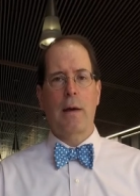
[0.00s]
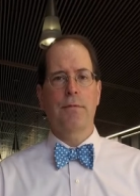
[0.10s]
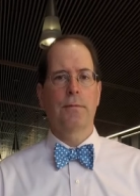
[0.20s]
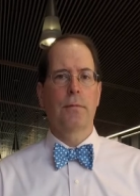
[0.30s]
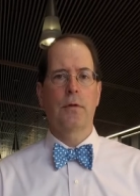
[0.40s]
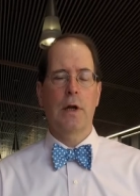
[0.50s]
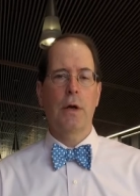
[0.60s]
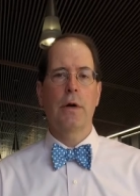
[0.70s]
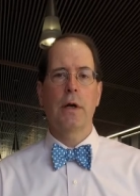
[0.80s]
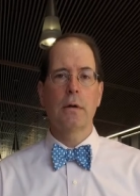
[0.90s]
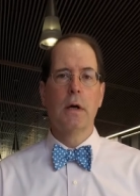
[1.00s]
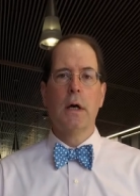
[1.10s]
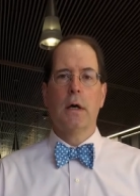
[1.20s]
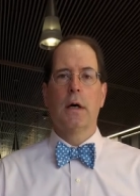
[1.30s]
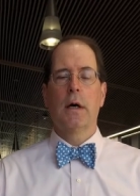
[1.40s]
stop scenario
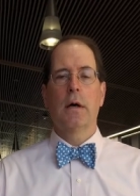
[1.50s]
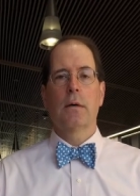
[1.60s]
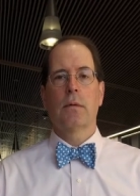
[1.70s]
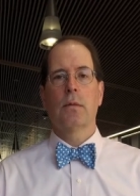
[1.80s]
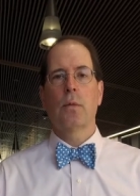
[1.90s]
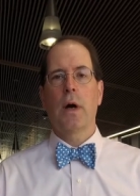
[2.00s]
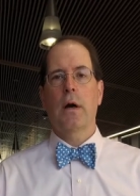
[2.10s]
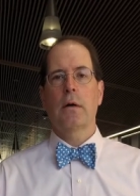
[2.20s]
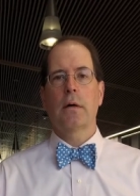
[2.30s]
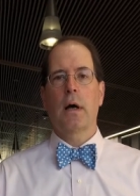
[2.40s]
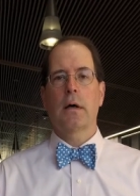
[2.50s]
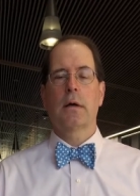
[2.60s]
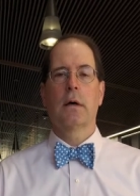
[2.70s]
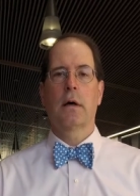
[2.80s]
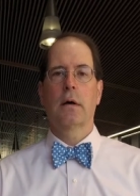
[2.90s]
uh, where uh,
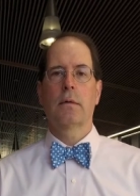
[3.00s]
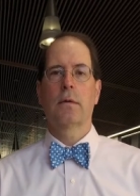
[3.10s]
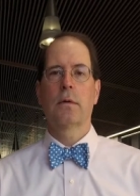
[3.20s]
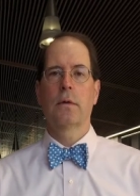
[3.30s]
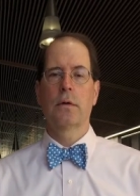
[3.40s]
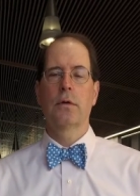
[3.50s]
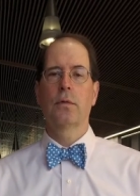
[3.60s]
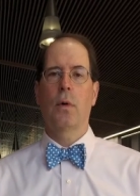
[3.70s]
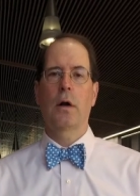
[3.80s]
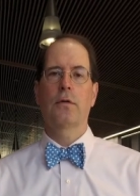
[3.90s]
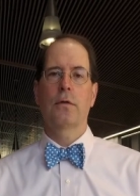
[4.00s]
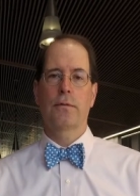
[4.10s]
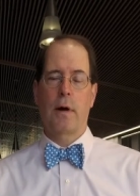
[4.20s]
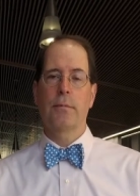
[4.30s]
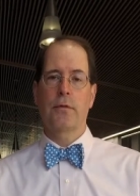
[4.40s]
you want
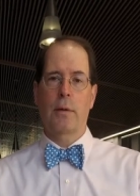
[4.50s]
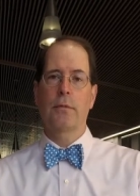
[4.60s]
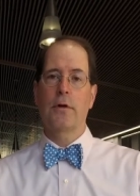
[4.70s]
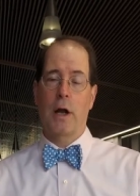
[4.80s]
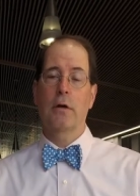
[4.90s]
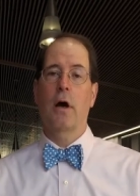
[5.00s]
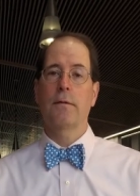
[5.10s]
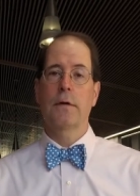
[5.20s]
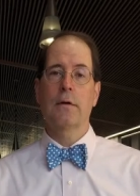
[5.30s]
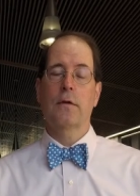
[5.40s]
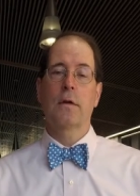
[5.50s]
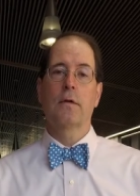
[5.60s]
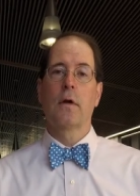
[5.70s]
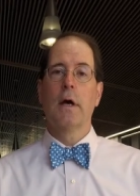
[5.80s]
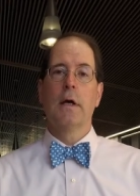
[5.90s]
to, from some standoff
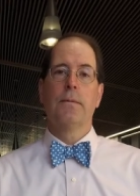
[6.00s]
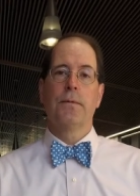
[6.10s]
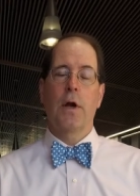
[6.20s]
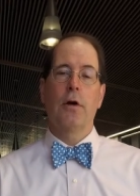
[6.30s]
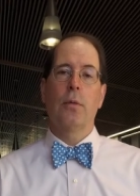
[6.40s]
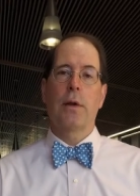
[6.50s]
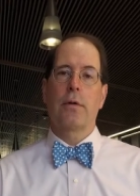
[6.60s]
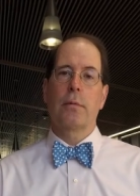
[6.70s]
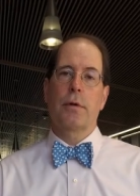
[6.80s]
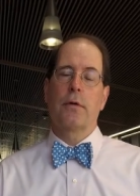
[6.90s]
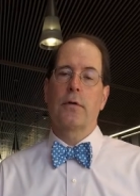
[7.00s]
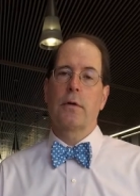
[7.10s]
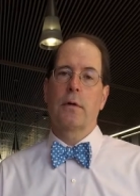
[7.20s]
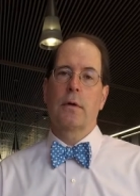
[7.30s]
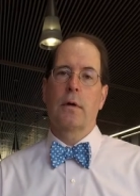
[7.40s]
distance, tell whether the
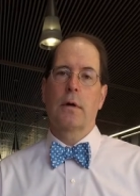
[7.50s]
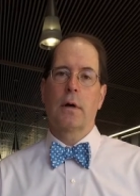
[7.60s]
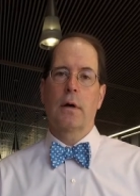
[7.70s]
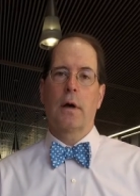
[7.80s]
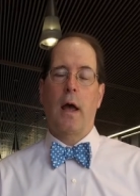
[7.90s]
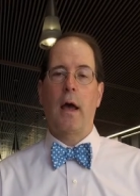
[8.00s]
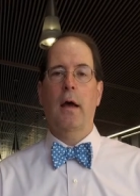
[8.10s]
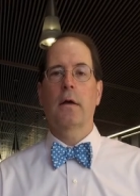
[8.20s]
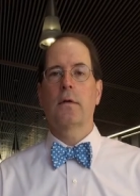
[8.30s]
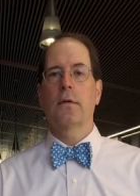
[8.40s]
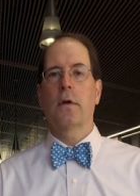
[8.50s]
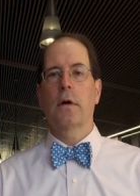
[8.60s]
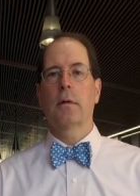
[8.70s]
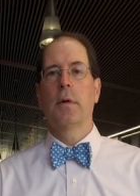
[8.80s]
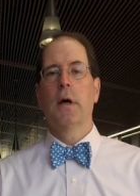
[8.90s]
person uh, has
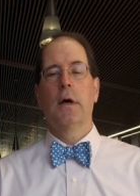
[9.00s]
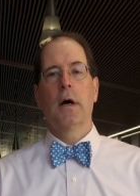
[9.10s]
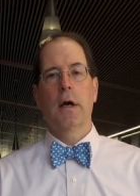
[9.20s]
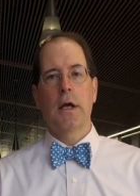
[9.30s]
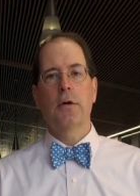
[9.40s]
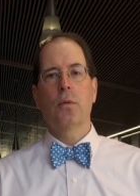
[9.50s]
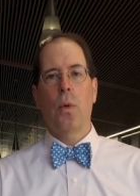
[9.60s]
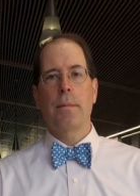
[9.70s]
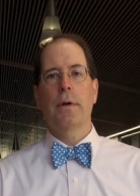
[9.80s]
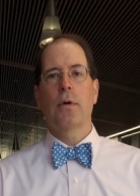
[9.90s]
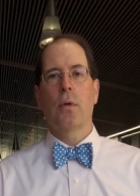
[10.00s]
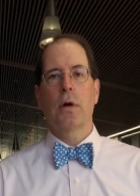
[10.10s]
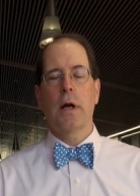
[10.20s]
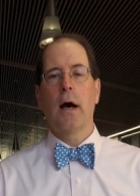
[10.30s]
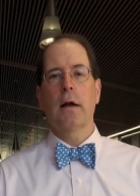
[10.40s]
um, a hidden weapon
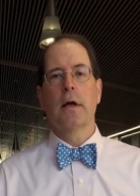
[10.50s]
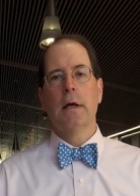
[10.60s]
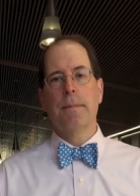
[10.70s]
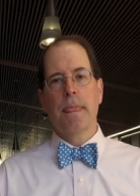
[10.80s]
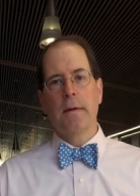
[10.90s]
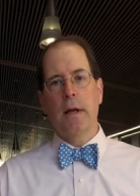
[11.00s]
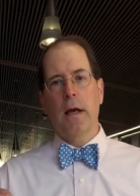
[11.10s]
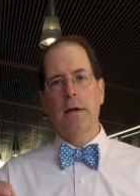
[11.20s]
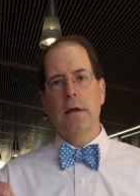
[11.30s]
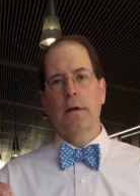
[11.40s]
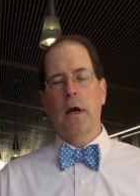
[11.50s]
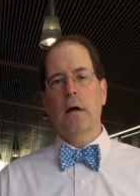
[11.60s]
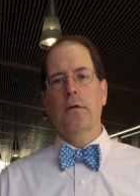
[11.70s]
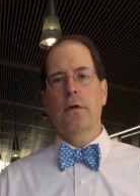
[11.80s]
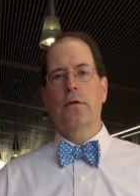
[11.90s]
or not. And the idea
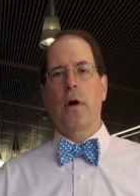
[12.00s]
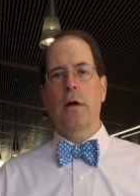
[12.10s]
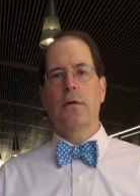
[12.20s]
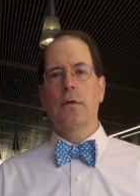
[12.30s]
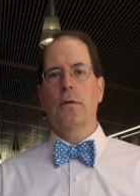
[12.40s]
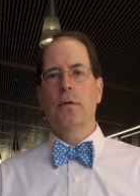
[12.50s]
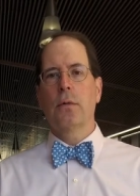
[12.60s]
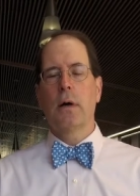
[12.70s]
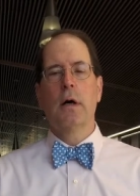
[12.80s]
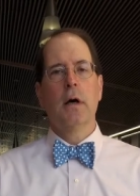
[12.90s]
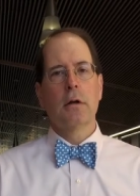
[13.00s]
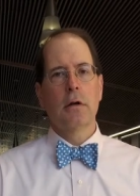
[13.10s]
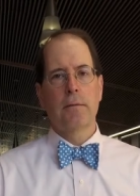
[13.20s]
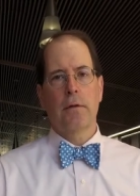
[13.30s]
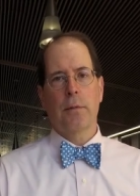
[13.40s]
there is to try to uh,
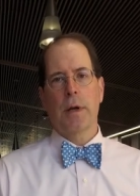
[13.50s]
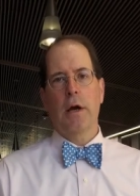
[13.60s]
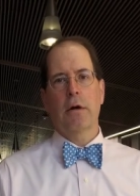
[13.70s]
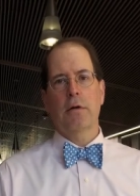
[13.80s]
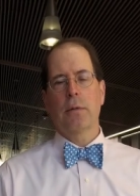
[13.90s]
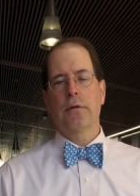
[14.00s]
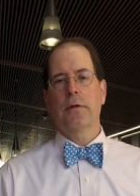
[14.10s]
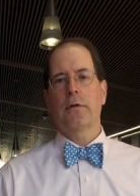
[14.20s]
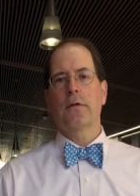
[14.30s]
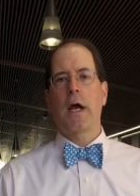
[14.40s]
look for some characteristic